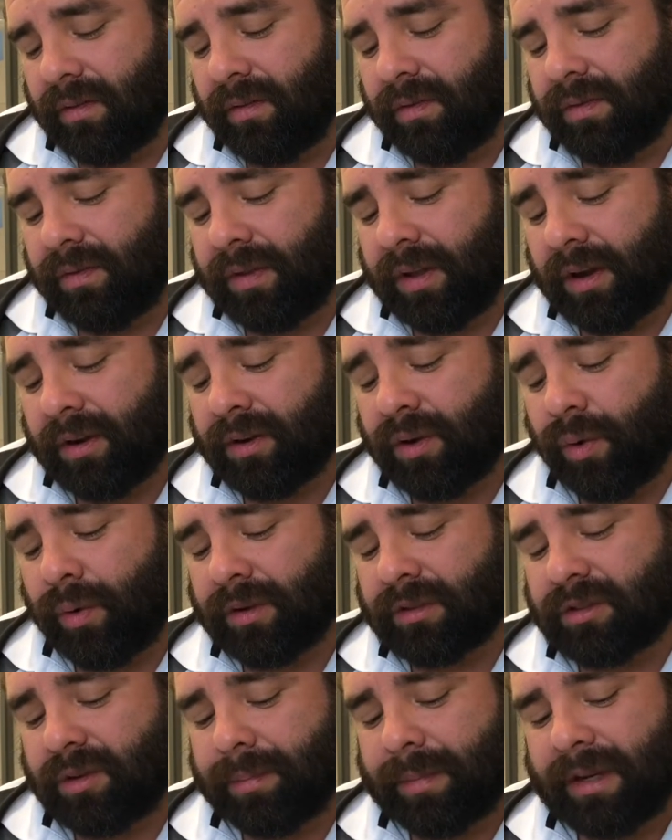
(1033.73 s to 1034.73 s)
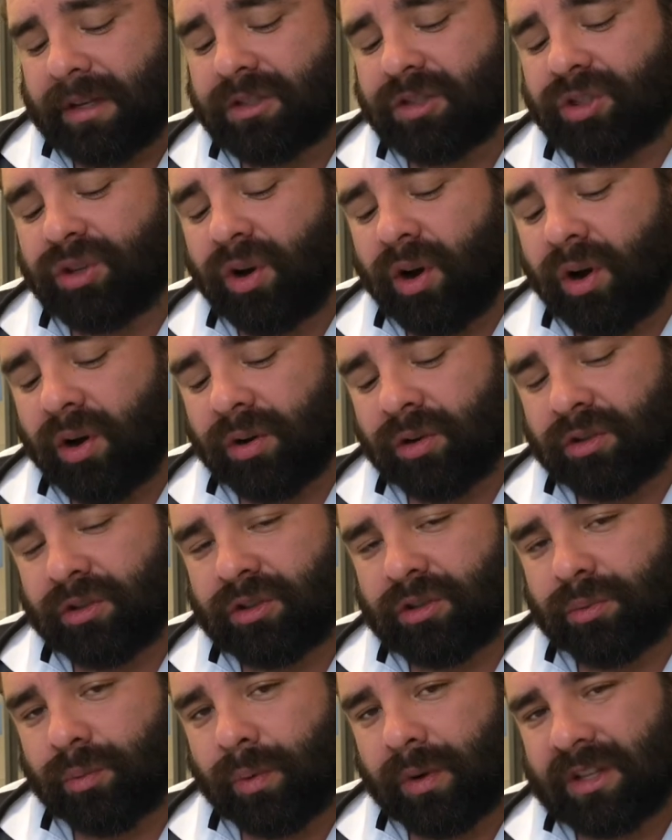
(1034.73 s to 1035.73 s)
they're going to be
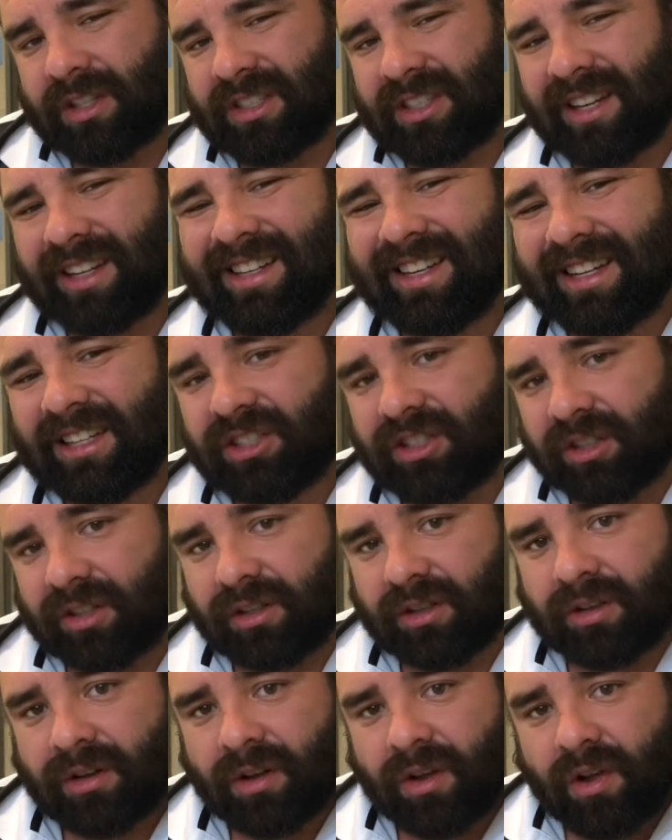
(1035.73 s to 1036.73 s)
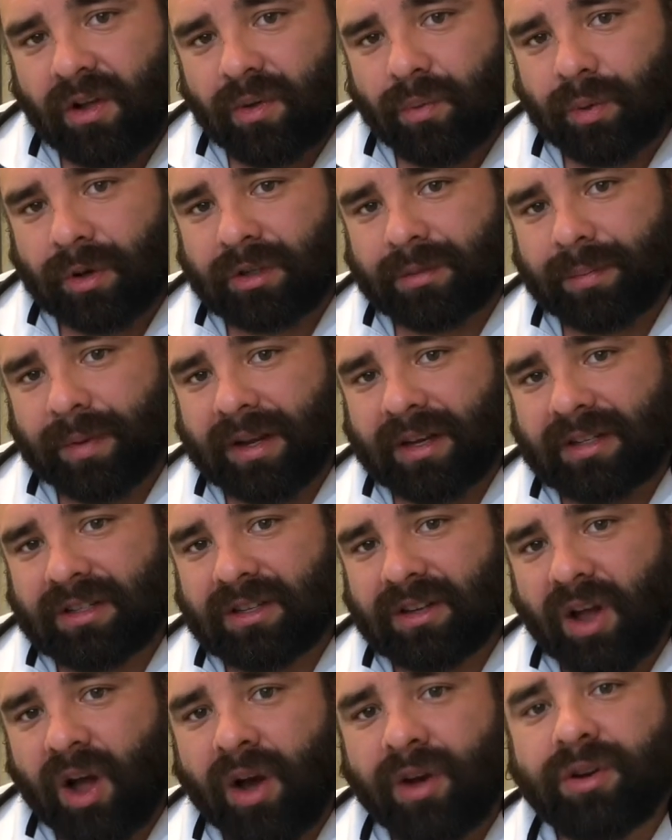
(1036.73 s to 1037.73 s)
charged with sedition, which
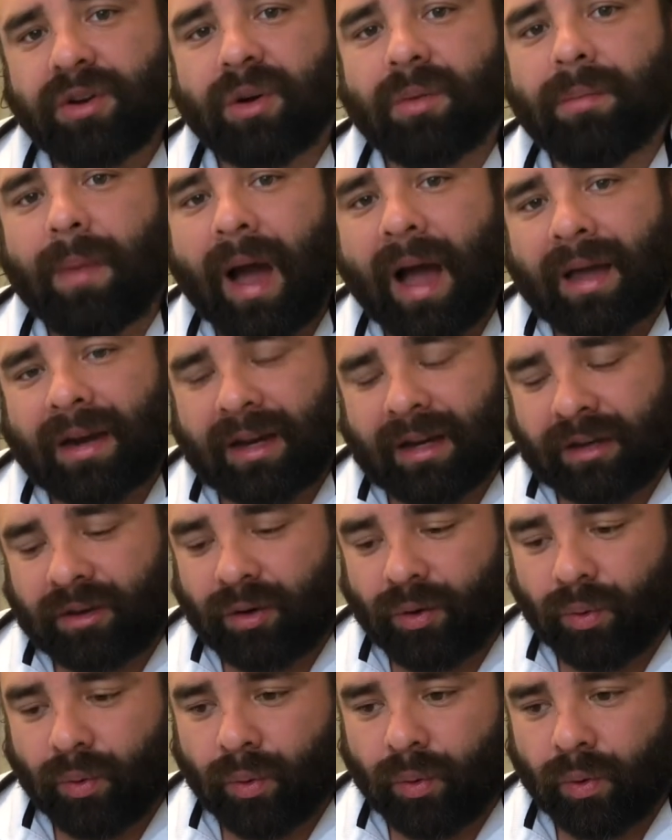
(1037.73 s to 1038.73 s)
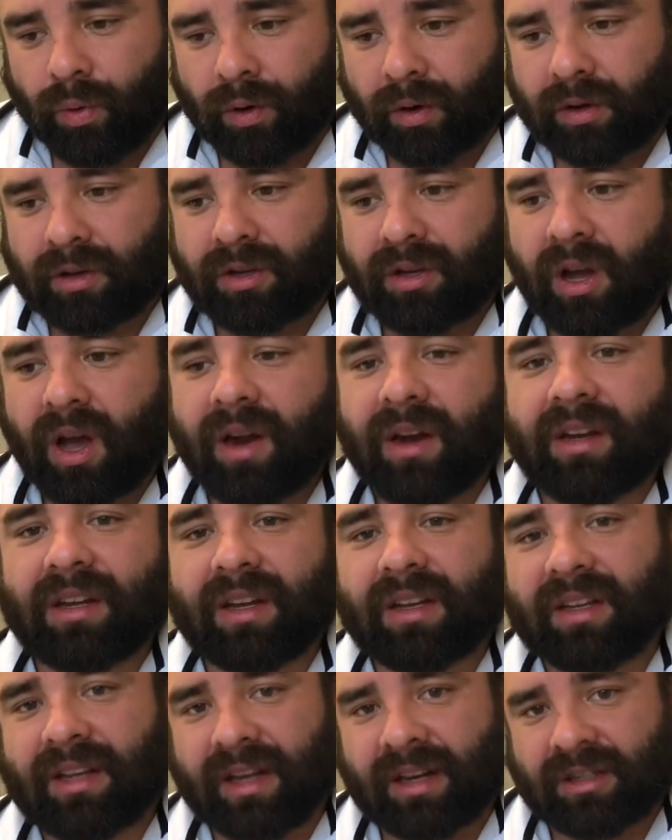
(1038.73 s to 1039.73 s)
means undermining or cutting
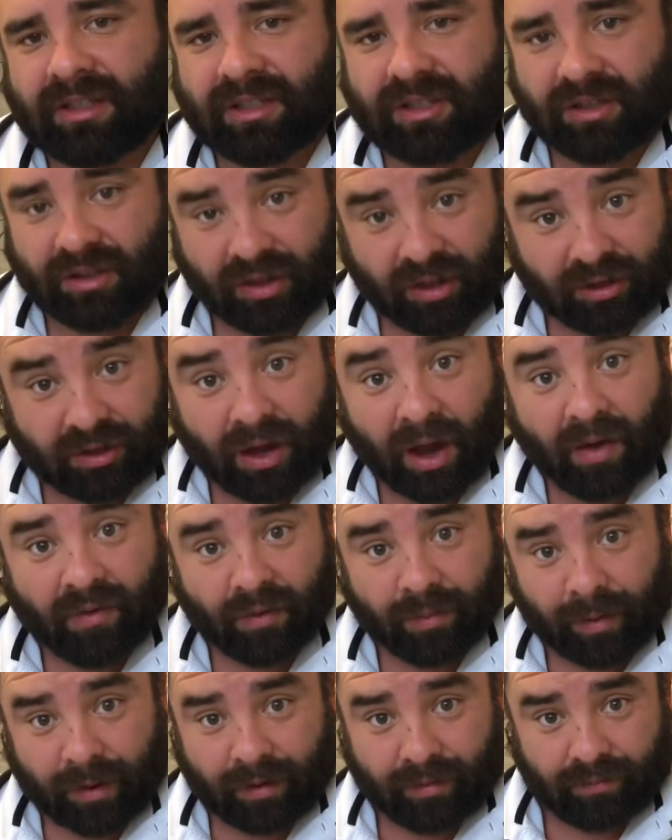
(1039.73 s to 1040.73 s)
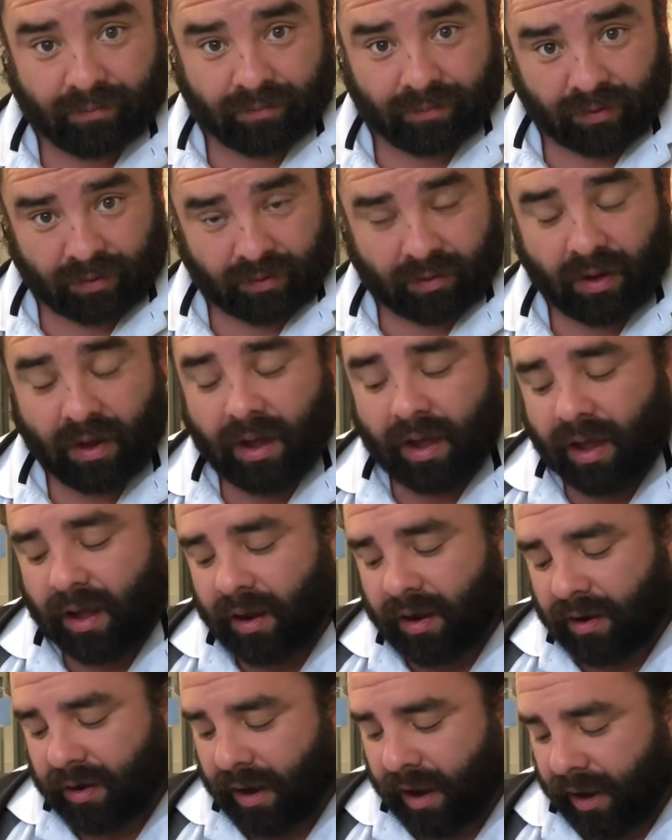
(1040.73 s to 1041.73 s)
against the government.
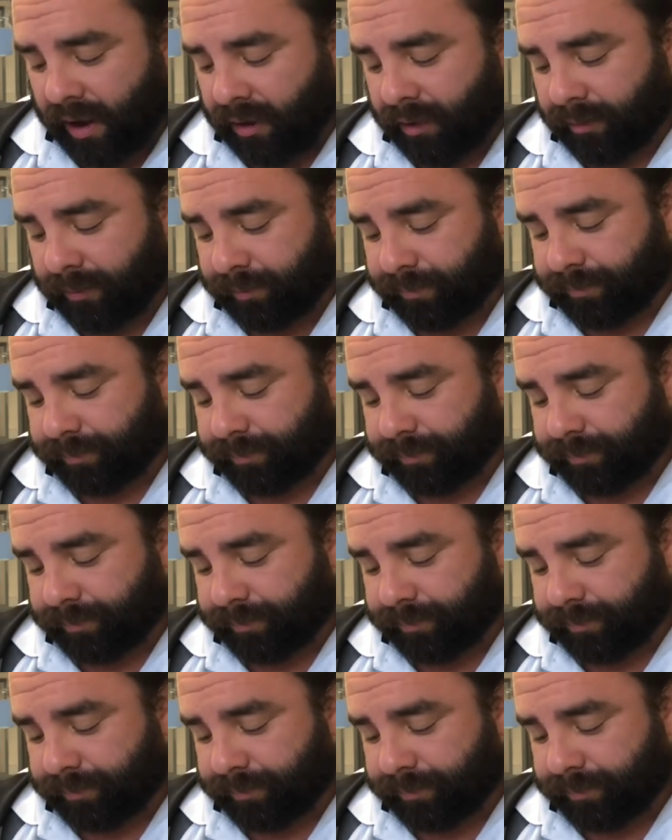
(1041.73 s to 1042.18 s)
Now,